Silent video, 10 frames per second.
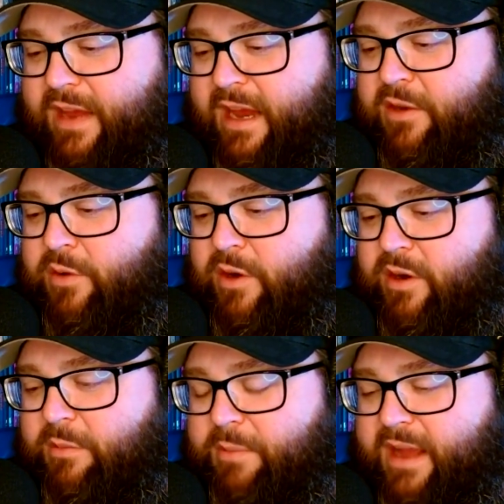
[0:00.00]

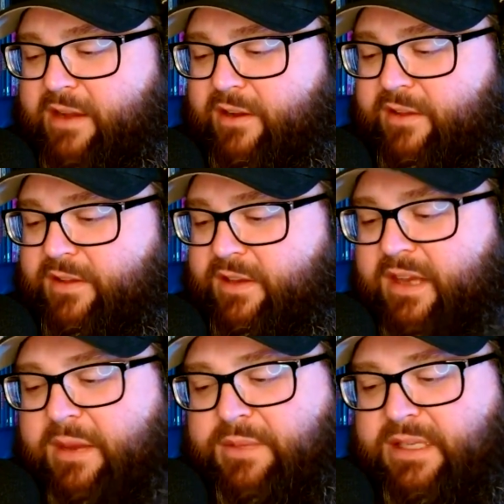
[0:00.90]
Andor back on the
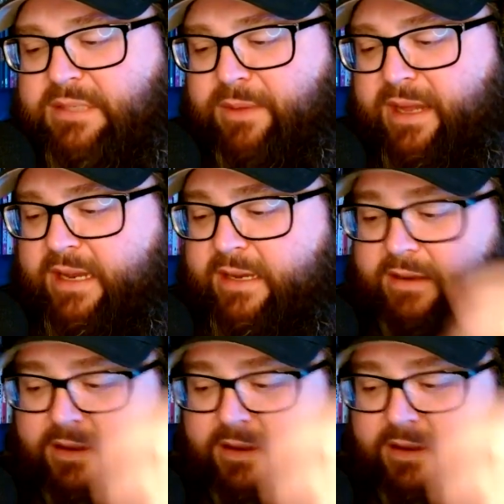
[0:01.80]
nameless planet.